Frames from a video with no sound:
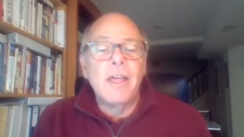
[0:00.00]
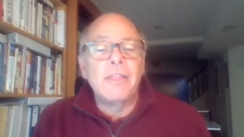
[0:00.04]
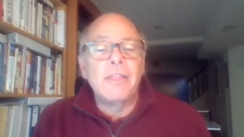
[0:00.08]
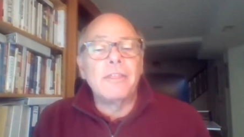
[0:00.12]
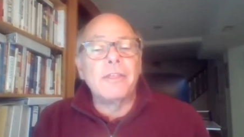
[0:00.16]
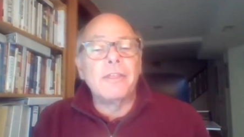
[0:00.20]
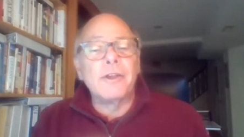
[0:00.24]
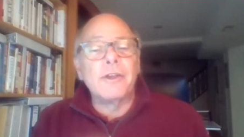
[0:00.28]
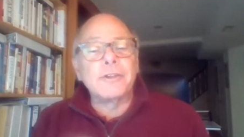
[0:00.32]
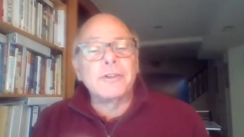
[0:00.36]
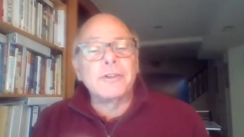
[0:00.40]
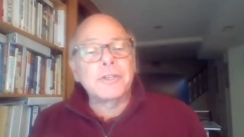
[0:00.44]

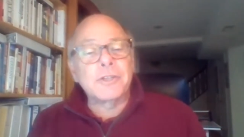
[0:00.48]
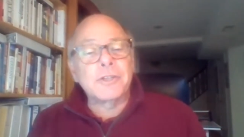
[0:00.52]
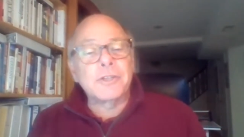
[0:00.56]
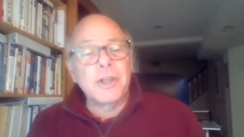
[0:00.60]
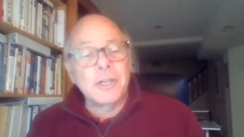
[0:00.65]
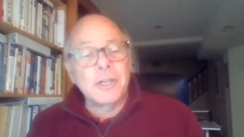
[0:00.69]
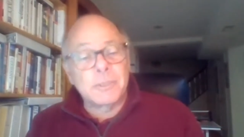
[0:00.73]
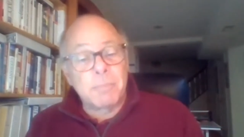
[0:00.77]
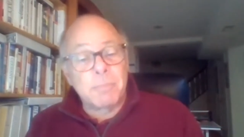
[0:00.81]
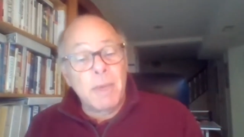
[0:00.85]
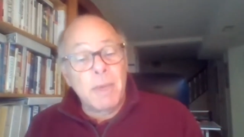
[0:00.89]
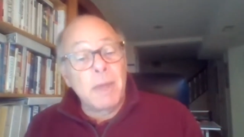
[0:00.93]
they're just
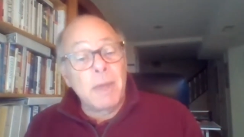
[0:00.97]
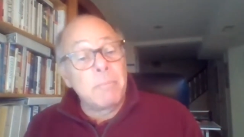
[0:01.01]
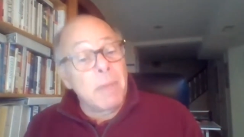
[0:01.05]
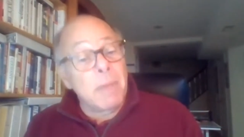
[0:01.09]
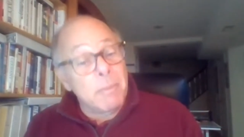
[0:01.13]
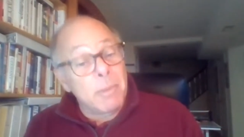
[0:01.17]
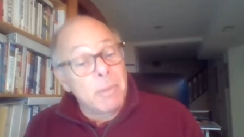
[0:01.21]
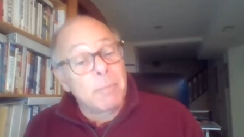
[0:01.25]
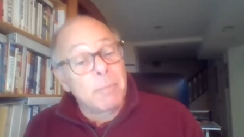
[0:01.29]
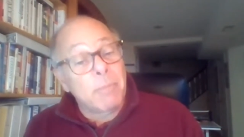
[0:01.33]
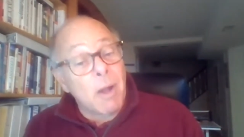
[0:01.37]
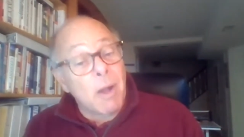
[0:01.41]
going to spend
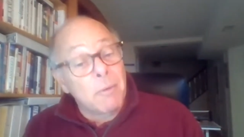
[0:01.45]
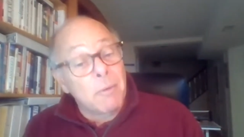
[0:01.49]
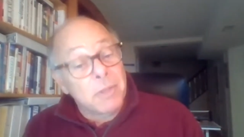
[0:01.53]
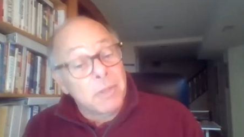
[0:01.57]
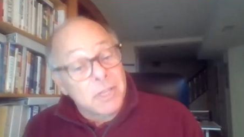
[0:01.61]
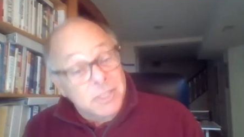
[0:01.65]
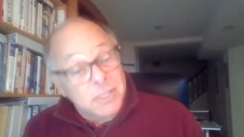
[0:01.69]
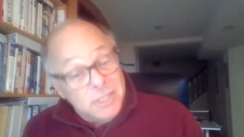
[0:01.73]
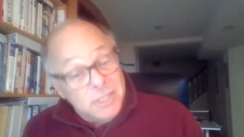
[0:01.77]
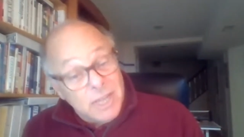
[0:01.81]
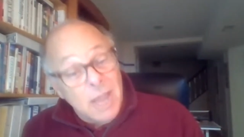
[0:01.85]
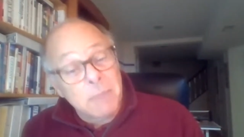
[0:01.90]
maybe probably
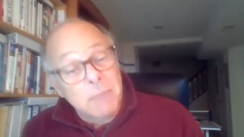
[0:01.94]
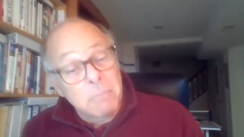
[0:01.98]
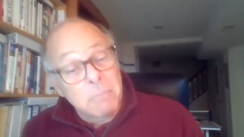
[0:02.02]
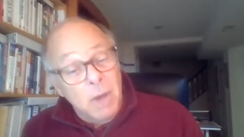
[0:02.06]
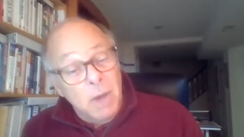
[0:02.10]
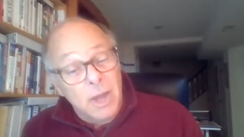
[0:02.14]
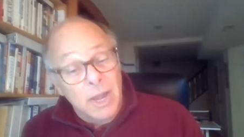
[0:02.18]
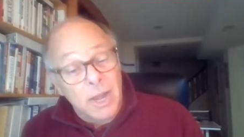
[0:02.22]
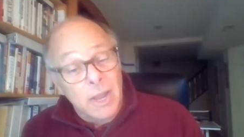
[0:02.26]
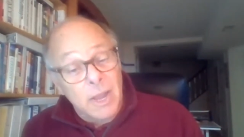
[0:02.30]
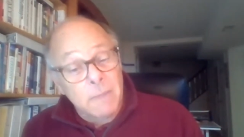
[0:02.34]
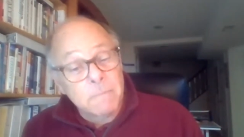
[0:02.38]
the same
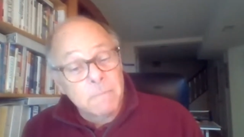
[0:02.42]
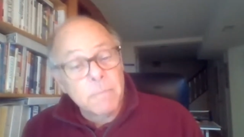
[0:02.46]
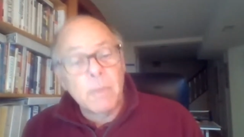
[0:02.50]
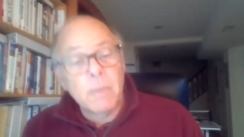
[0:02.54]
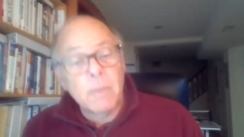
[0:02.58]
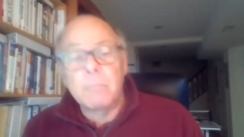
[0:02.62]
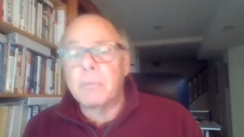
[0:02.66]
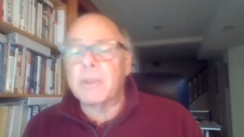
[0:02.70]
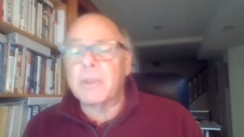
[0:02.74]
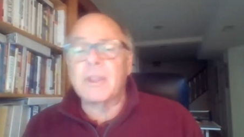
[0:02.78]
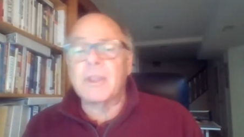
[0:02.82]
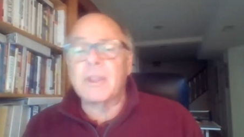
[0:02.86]
money,
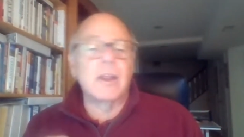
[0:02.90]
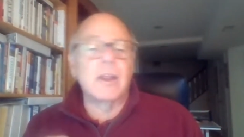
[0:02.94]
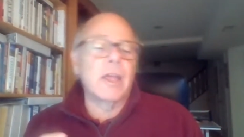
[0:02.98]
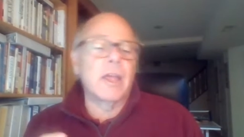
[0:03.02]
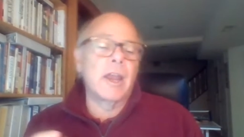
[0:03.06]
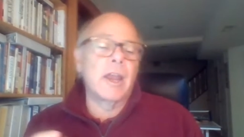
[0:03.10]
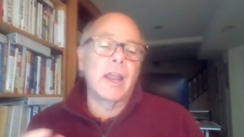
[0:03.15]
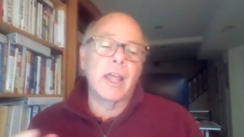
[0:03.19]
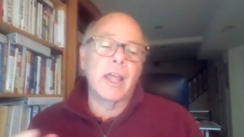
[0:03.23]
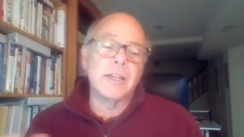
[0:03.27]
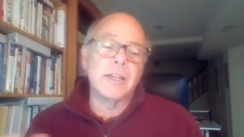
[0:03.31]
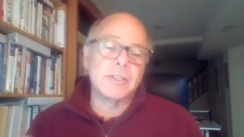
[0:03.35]
but they're
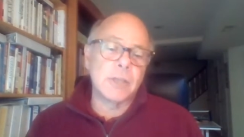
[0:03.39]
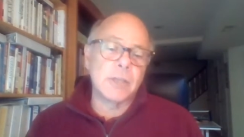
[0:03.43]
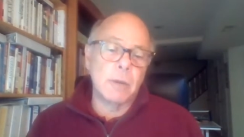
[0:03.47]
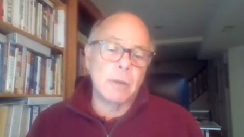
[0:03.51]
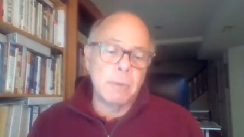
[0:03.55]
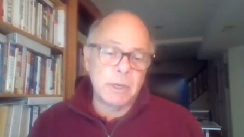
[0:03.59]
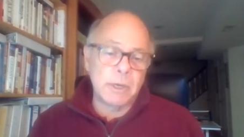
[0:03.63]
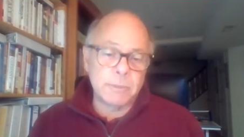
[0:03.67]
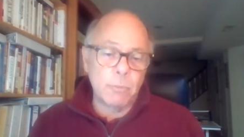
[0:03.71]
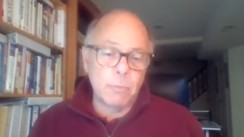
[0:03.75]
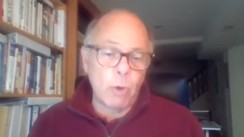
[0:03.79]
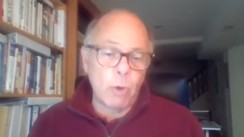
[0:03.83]
going to get so
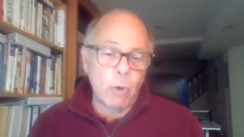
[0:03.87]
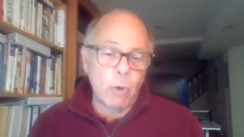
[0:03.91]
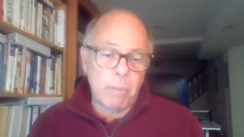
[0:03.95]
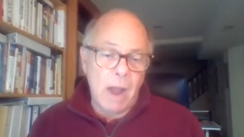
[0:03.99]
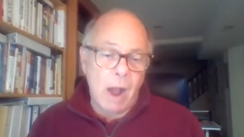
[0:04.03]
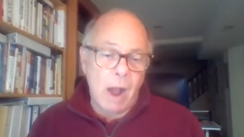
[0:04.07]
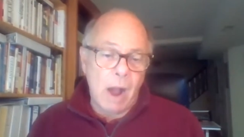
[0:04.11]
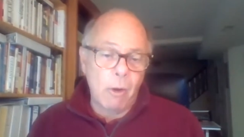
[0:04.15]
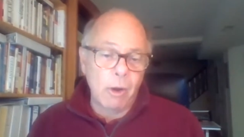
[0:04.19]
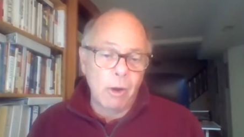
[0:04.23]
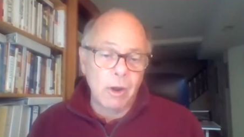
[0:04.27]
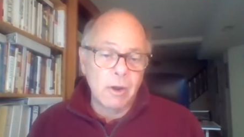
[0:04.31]
much more
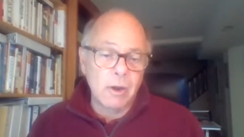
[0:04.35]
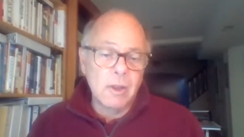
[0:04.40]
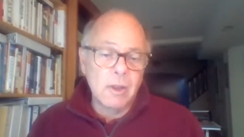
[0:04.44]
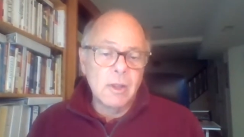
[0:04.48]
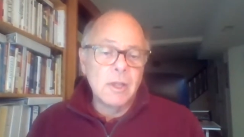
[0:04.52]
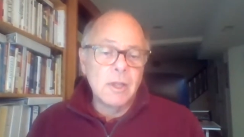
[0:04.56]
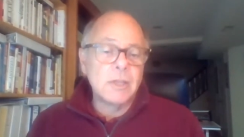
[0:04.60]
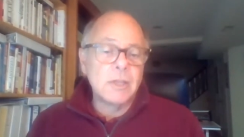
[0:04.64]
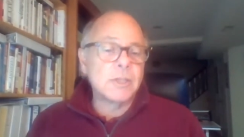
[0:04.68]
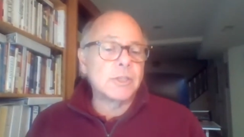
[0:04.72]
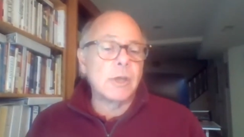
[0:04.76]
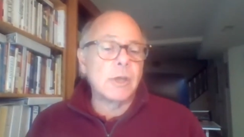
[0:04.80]
power,
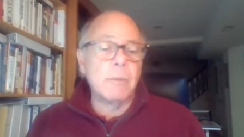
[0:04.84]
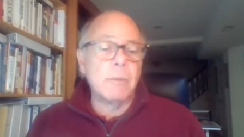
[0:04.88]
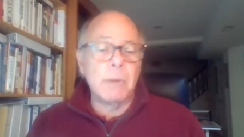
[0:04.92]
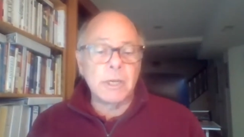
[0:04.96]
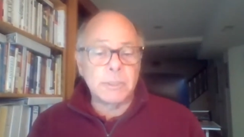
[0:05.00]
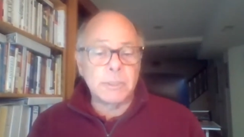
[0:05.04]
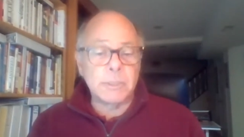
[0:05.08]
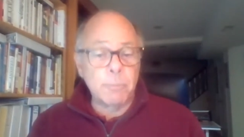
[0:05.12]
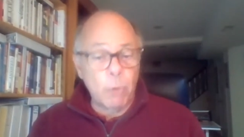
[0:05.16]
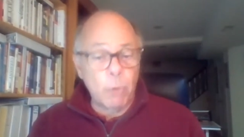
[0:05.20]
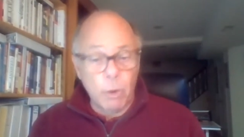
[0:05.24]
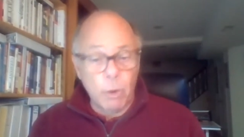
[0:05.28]
so
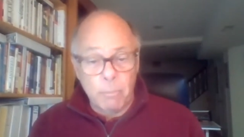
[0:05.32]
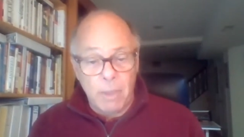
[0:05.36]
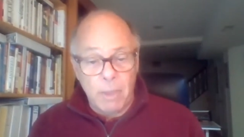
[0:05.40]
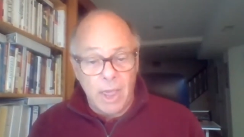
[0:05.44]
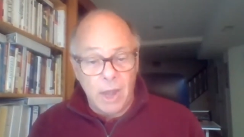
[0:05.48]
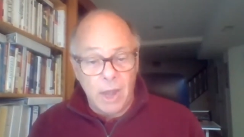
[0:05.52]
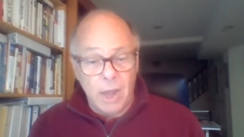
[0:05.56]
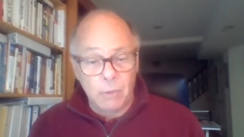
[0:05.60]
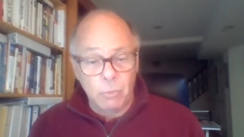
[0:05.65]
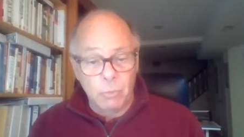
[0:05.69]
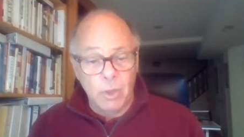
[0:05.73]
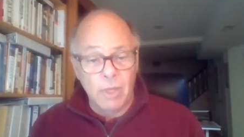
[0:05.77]
much more
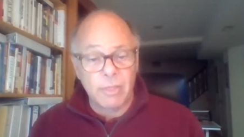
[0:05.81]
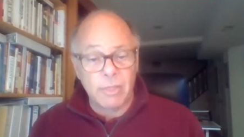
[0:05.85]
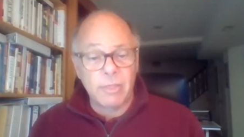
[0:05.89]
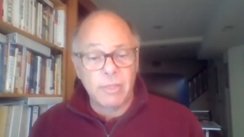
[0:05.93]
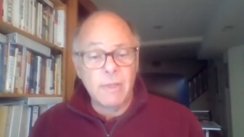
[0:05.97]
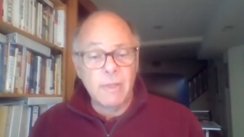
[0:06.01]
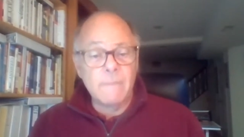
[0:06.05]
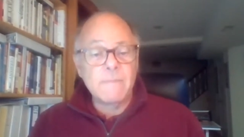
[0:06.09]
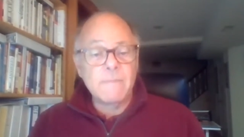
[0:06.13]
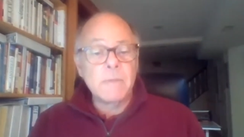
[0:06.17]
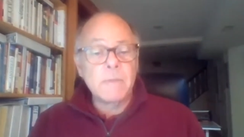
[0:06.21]
bandwidth,